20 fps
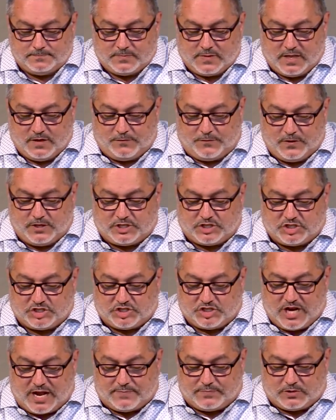Ephesians
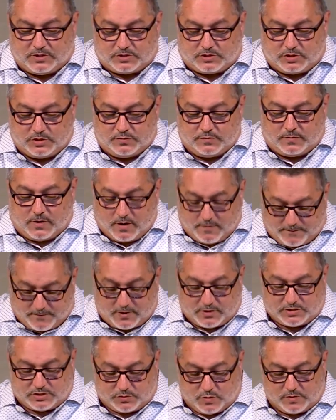chapter 2,
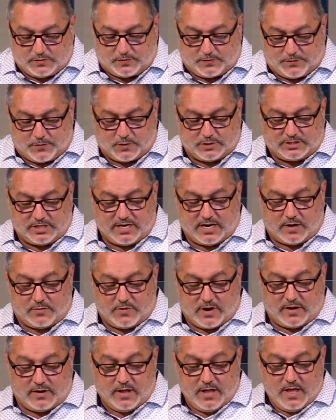verse 12 through 14, I
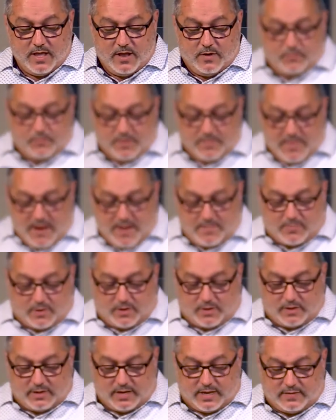read,
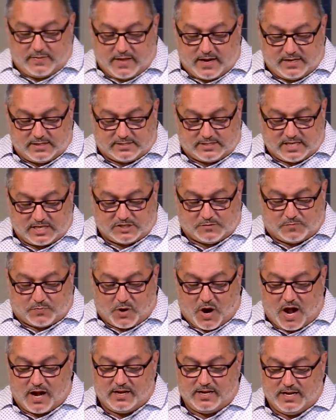remember, and then it says,
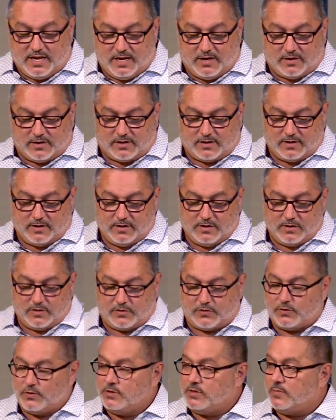brought near
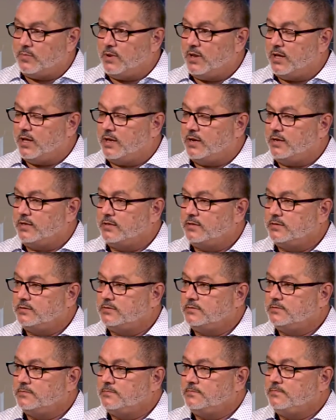through the blood.
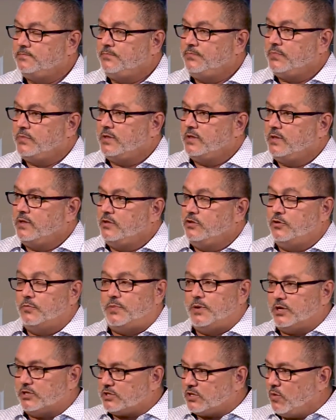You
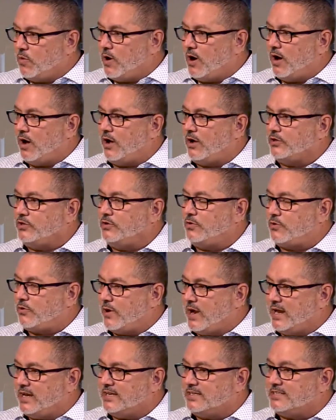built a wall, you
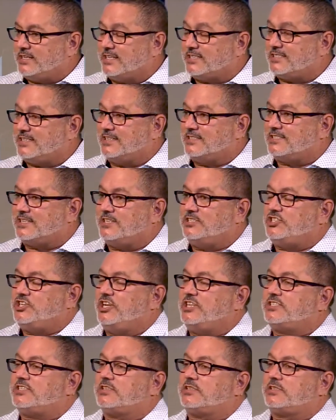created distance, and
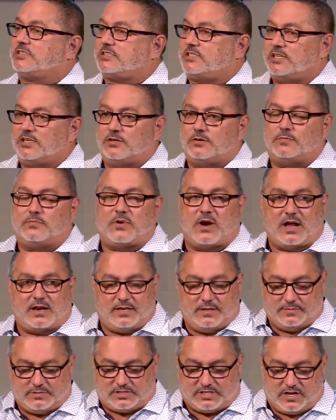Jesus still brought
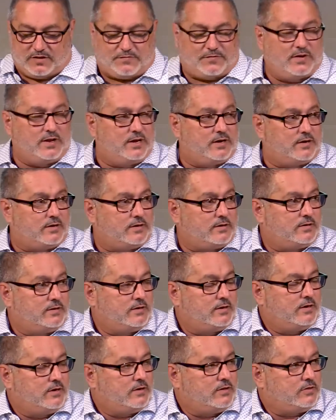himself near
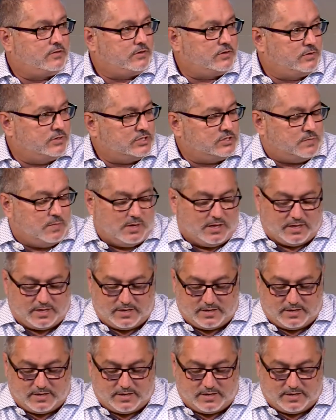through his blood.